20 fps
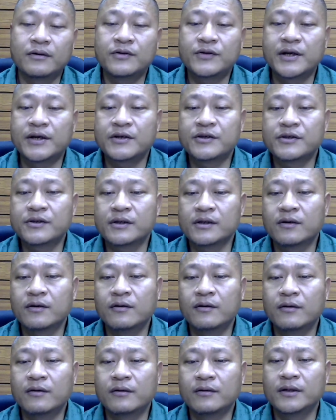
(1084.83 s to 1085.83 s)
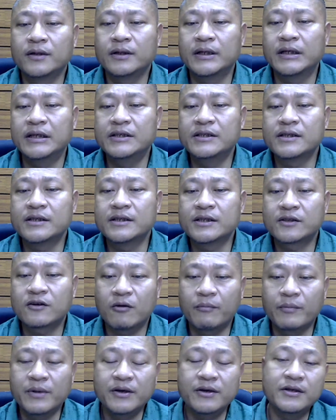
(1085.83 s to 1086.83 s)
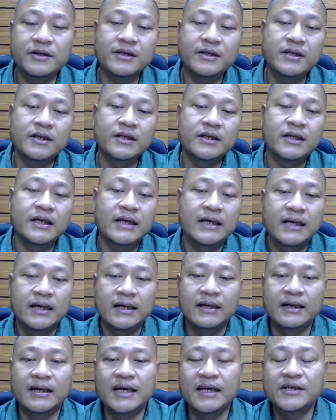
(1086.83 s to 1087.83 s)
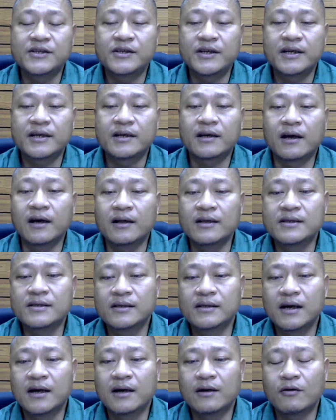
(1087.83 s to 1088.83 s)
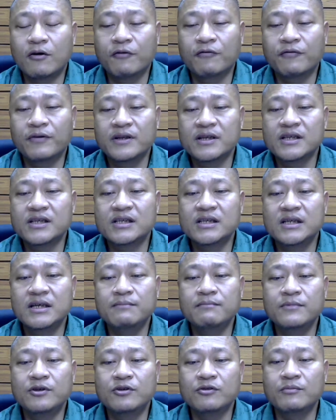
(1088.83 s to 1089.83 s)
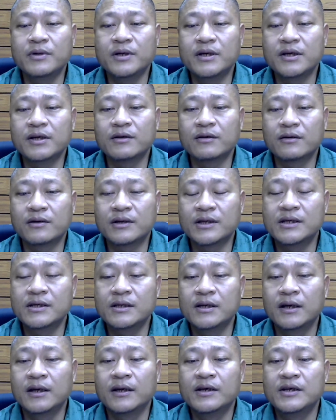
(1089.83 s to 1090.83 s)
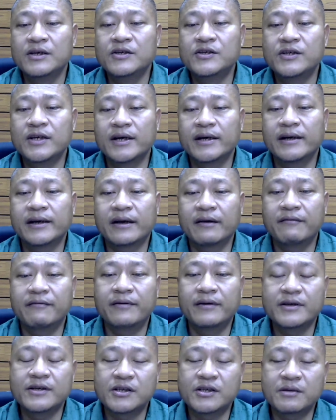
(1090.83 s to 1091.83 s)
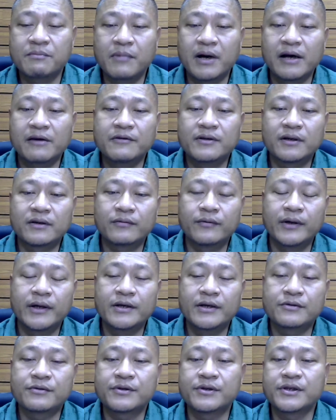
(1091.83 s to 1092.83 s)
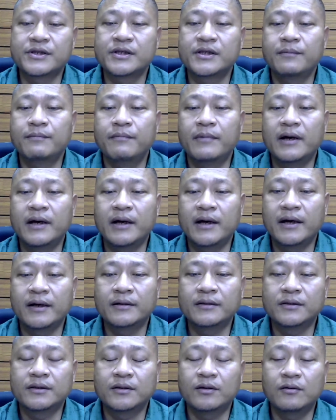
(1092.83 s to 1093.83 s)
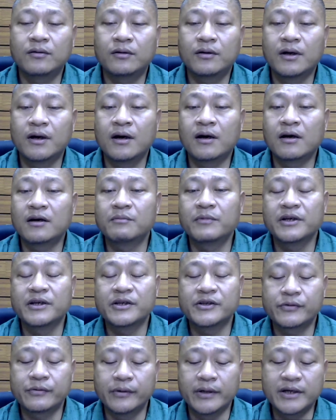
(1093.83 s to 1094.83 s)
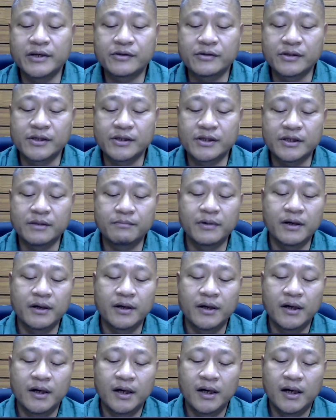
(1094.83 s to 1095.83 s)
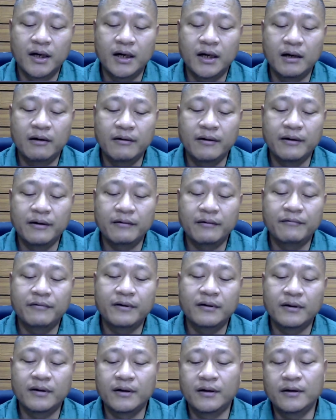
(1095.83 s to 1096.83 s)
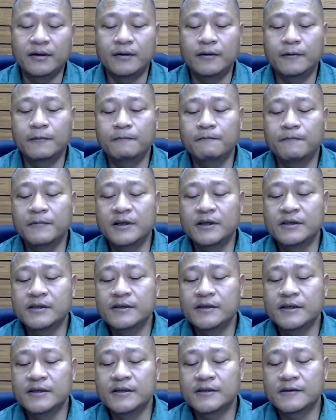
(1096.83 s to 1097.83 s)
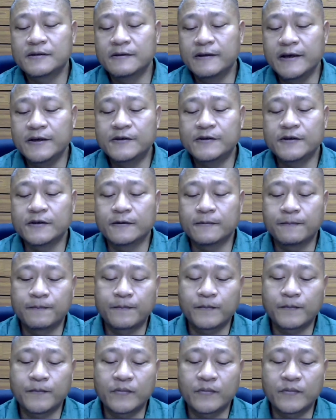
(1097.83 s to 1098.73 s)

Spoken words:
or traditional or the indigenous community, nature and culture are often seen to be sharing a very symbiotic relationship and or a harmonious relationship. However, this nature